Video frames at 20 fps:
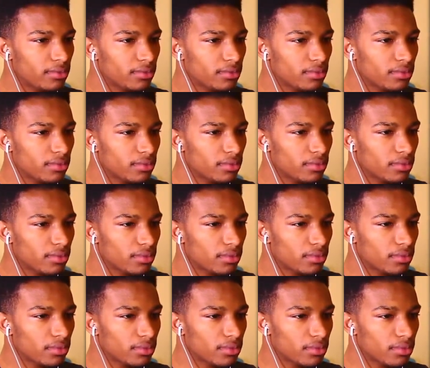
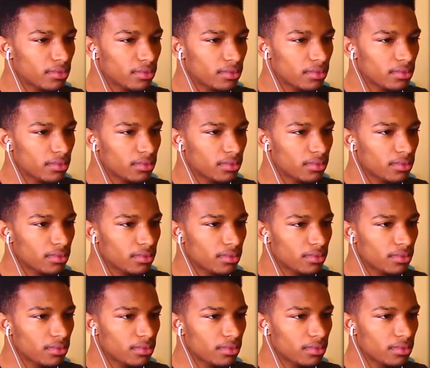
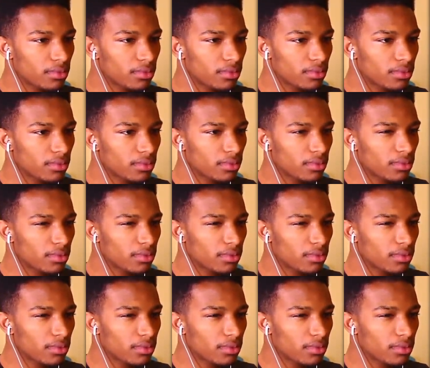Nothing is said.